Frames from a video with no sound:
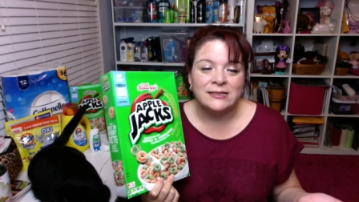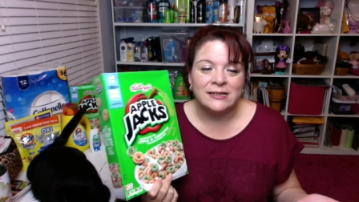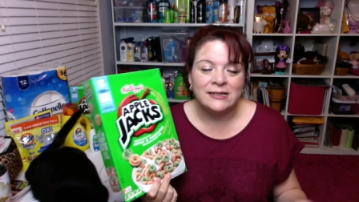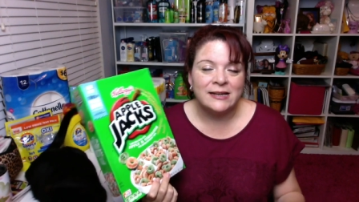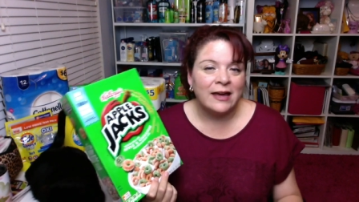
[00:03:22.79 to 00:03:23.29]
They
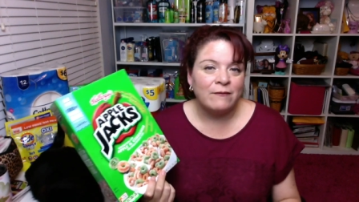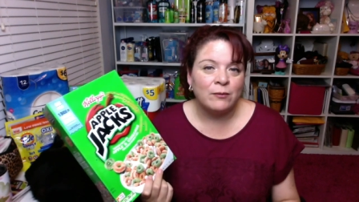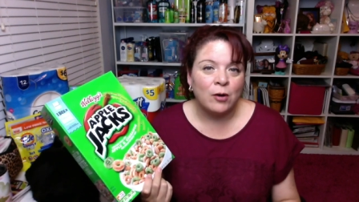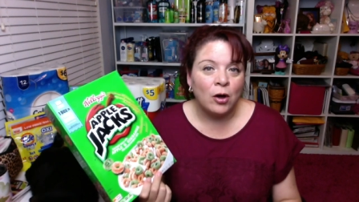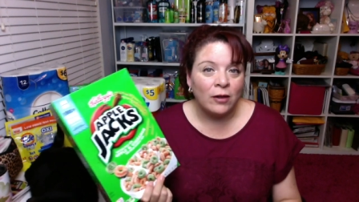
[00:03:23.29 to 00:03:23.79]
didn't
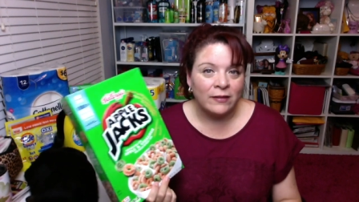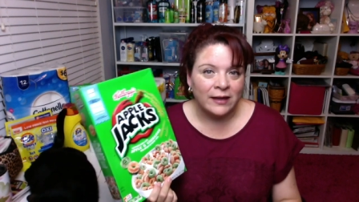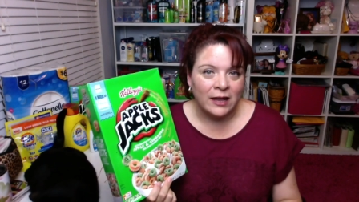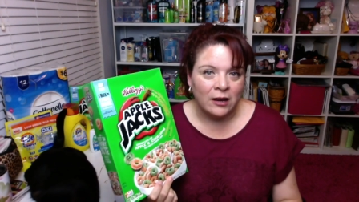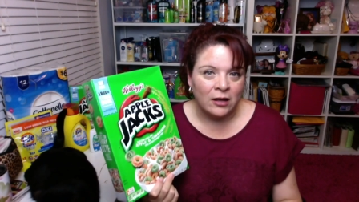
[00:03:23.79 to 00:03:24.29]
have all the
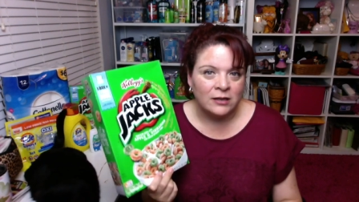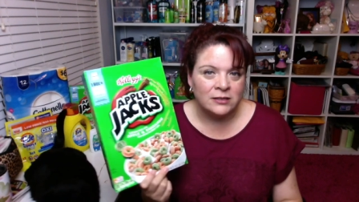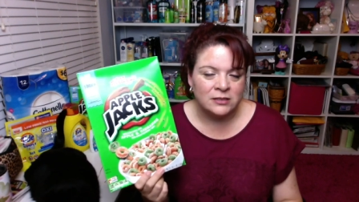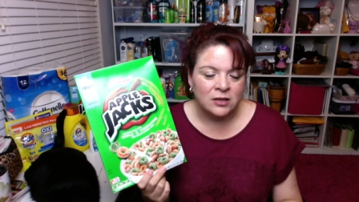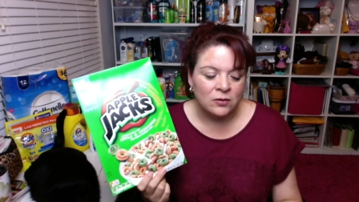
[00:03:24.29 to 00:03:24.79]
Kellogg's,
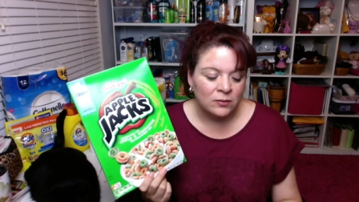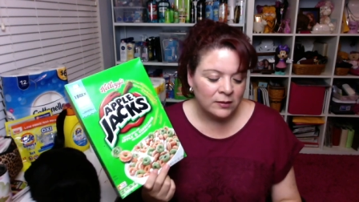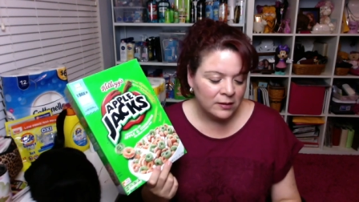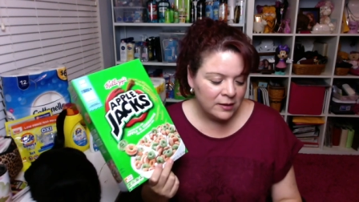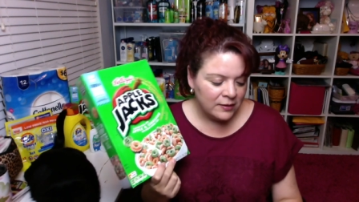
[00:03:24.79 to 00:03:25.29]
so
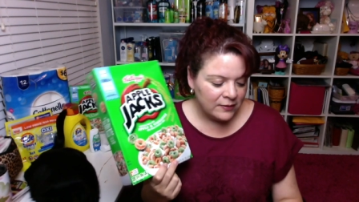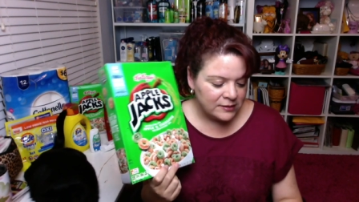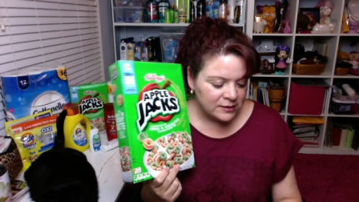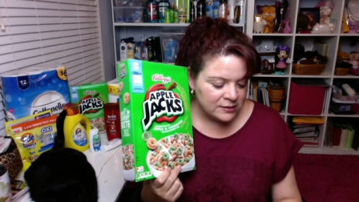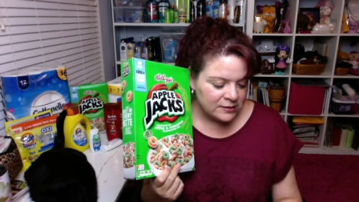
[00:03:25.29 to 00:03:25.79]

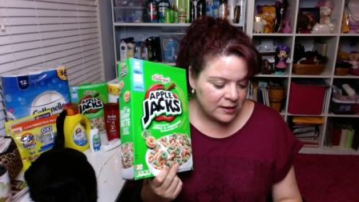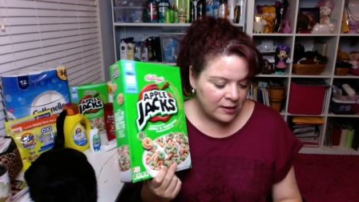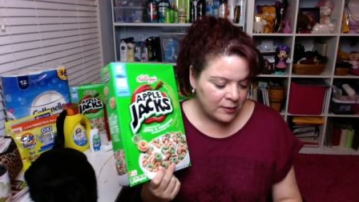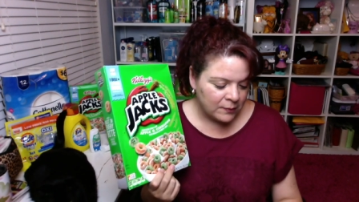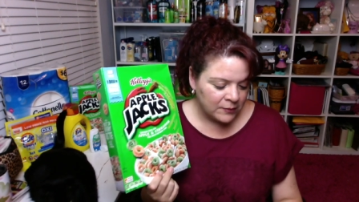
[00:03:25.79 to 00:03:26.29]
this is
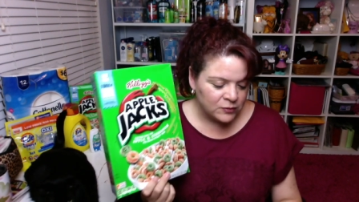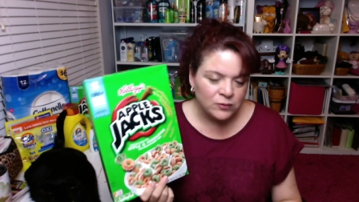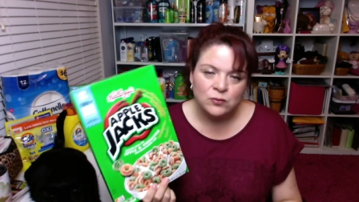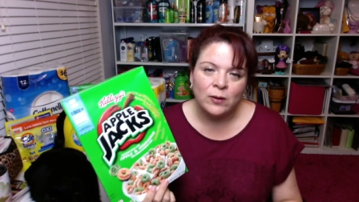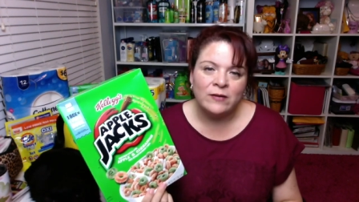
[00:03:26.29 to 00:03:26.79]
um, this
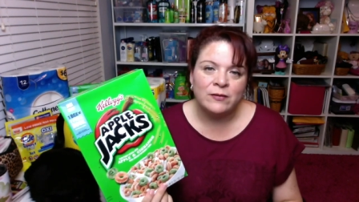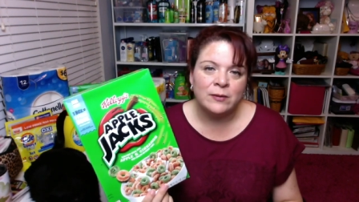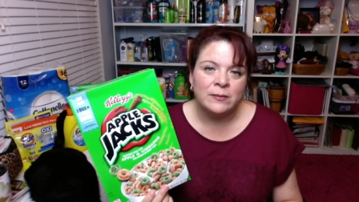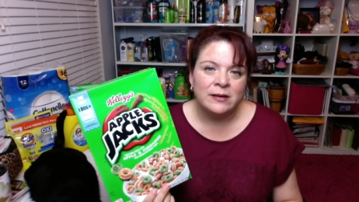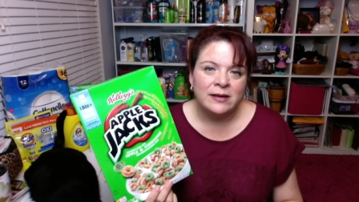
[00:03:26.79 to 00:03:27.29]
was one of
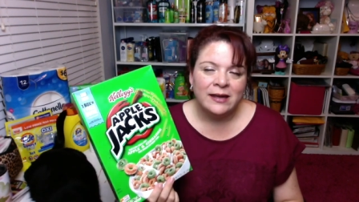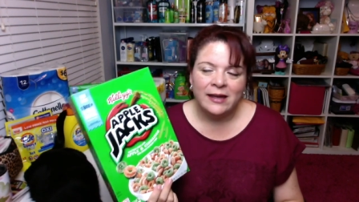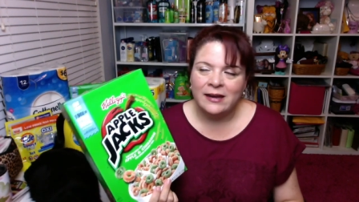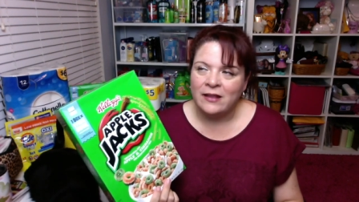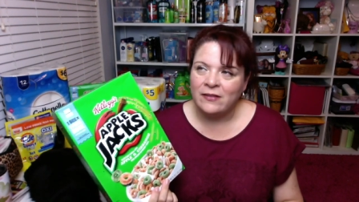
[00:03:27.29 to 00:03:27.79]
them,
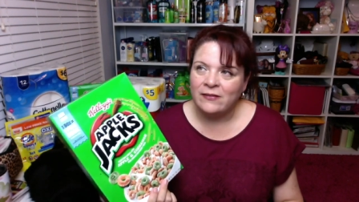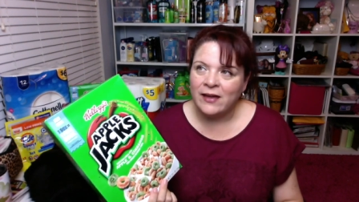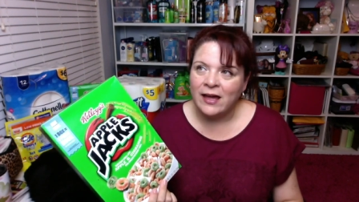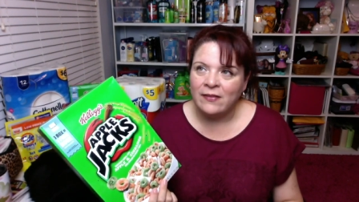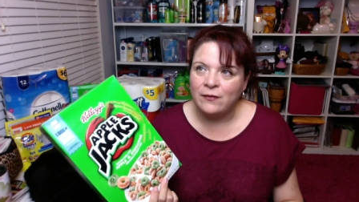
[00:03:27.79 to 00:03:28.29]
and I think they
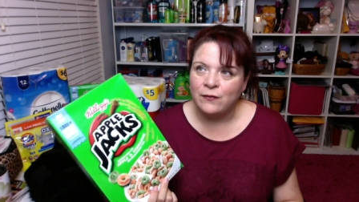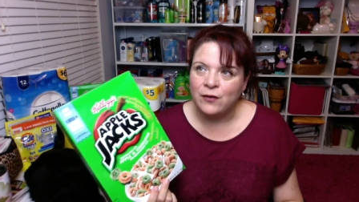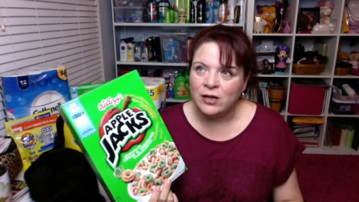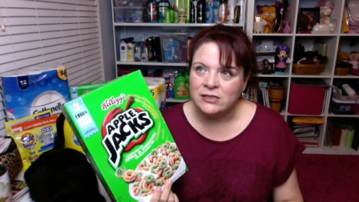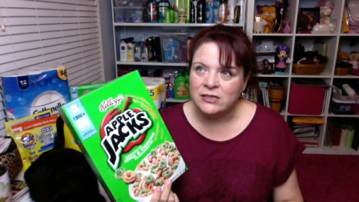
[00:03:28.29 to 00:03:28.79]
had the
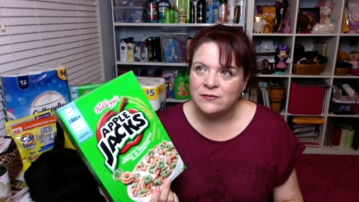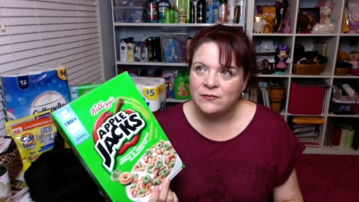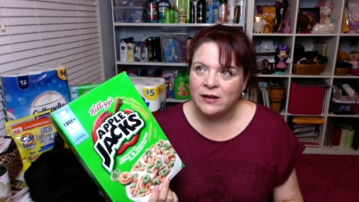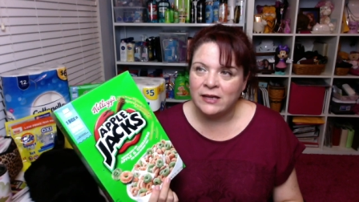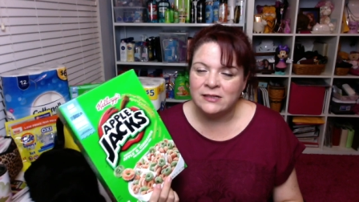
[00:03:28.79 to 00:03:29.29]
Frosted
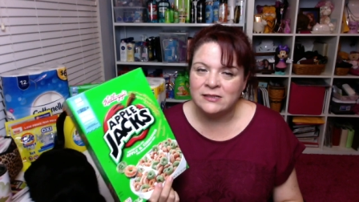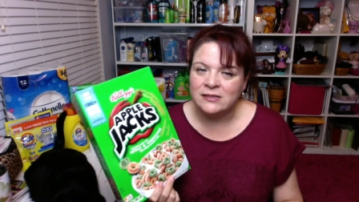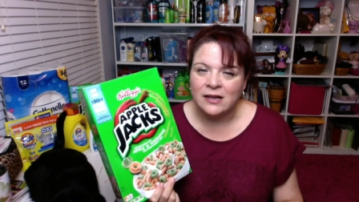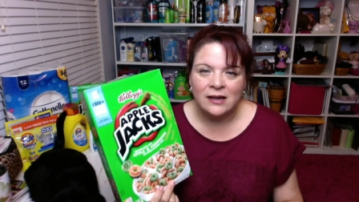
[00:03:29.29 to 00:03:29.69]
Flakes,